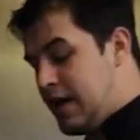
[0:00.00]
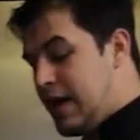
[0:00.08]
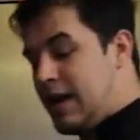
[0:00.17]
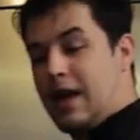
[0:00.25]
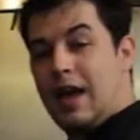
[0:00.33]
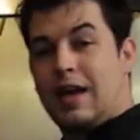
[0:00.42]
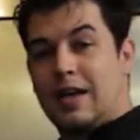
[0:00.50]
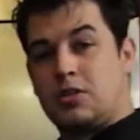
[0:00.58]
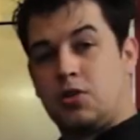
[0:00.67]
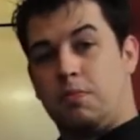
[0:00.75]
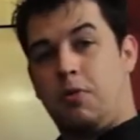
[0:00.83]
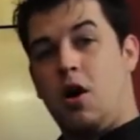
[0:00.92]
ahead and
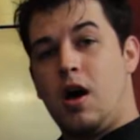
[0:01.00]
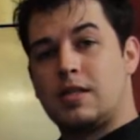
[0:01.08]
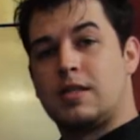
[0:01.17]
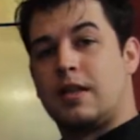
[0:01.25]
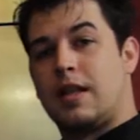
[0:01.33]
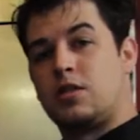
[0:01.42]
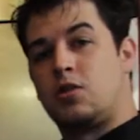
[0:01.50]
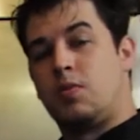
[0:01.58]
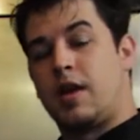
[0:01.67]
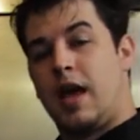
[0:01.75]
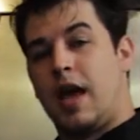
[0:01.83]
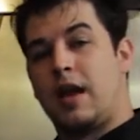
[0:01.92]
get your pasta that you
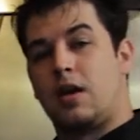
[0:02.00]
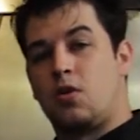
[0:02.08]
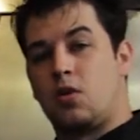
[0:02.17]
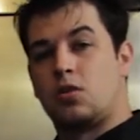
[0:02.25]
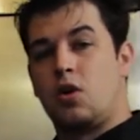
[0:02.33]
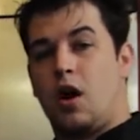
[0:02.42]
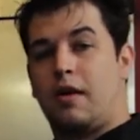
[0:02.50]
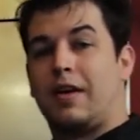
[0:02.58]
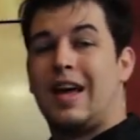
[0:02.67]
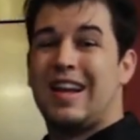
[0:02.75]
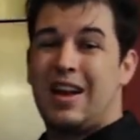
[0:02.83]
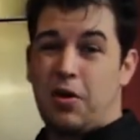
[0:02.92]
went ahead and cooked off.
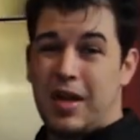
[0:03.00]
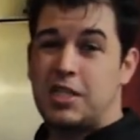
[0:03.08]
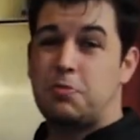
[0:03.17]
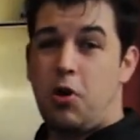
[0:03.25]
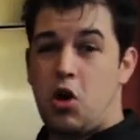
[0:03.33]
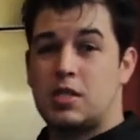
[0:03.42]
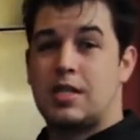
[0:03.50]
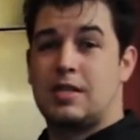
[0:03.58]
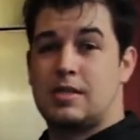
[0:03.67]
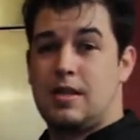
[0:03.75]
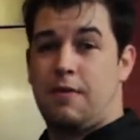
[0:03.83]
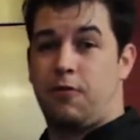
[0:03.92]
Now each pasta
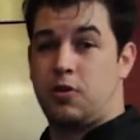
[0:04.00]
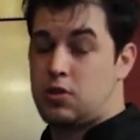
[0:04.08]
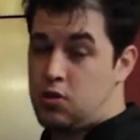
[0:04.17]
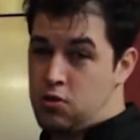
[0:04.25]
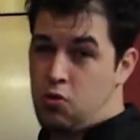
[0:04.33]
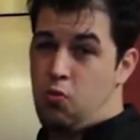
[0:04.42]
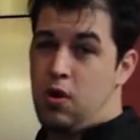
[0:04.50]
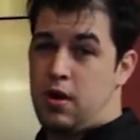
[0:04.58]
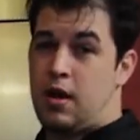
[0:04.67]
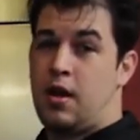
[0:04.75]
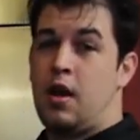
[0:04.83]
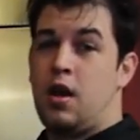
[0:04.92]
is different, so you want
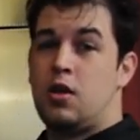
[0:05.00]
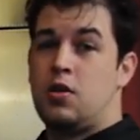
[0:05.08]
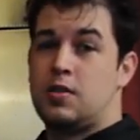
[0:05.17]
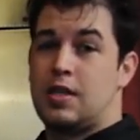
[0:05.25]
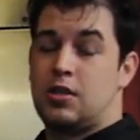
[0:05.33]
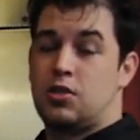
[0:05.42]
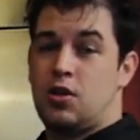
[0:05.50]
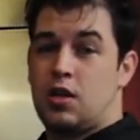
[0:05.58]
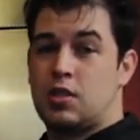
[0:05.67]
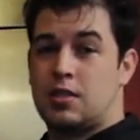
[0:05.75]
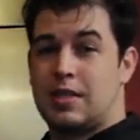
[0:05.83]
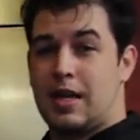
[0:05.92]
to use the
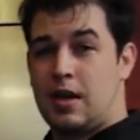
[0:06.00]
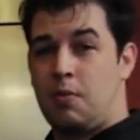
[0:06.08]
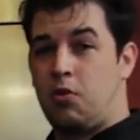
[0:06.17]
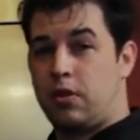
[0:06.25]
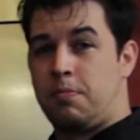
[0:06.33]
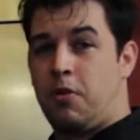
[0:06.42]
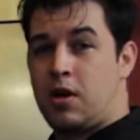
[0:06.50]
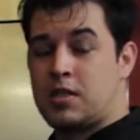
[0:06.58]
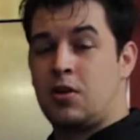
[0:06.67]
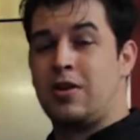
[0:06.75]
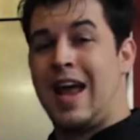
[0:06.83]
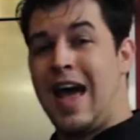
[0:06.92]
instructions that come with the
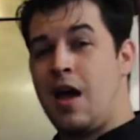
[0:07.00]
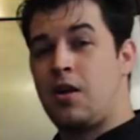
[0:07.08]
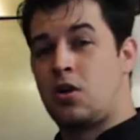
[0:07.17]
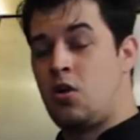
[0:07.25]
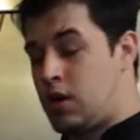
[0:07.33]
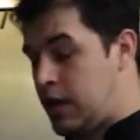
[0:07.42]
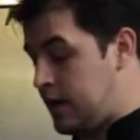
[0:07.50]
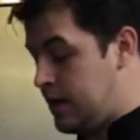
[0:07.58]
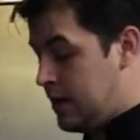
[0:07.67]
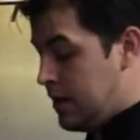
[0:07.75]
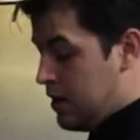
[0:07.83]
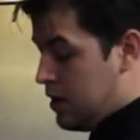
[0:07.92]
pasta on how to cook it.
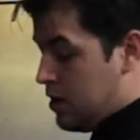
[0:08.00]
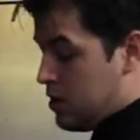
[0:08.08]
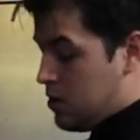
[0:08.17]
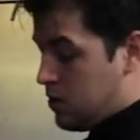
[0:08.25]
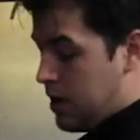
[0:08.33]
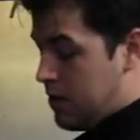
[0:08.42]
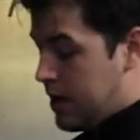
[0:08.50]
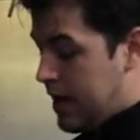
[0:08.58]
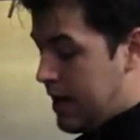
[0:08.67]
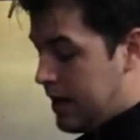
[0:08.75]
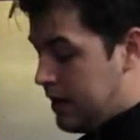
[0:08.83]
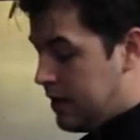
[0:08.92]
You'll go
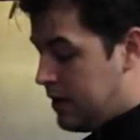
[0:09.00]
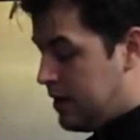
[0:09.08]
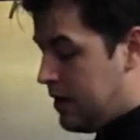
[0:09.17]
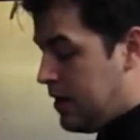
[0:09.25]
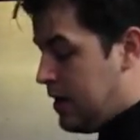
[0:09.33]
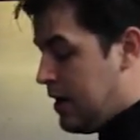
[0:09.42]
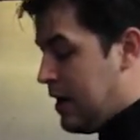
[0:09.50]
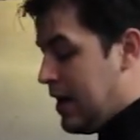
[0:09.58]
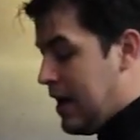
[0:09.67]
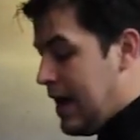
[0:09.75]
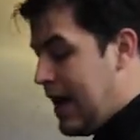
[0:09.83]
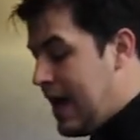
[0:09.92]
ahead,
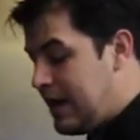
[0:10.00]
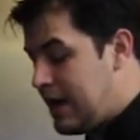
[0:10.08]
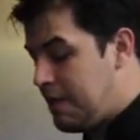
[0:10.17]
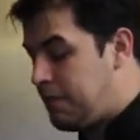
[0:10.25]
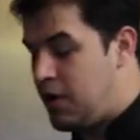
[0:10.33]
add that